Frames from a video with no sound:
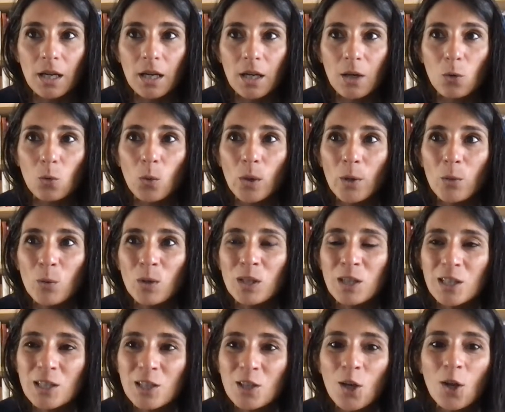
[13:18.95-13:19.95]
we
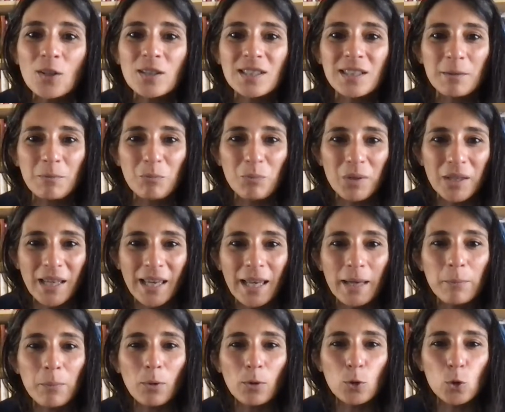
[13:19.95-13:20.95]
will not
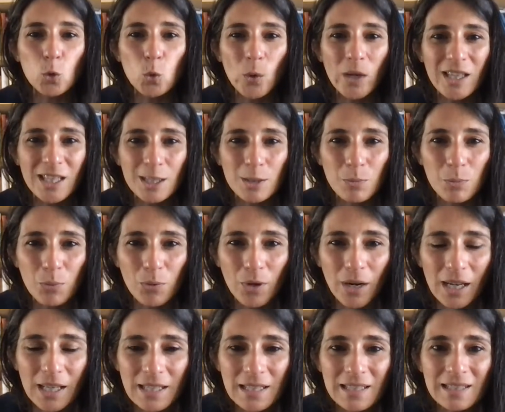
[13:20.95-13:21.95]
be able to
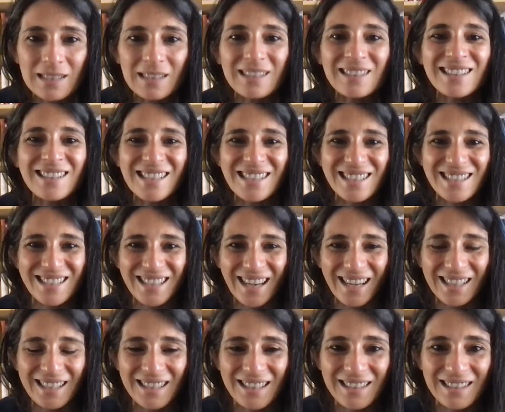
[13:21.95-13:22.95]
express the
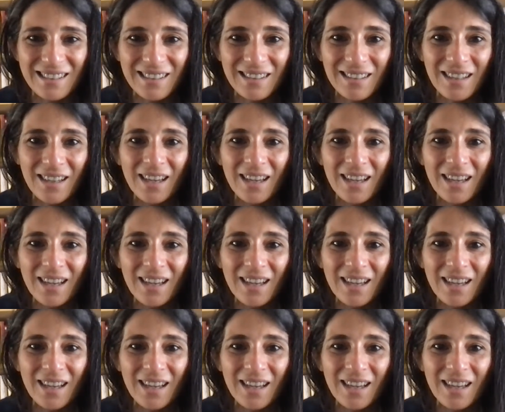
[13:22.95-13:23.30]
sense,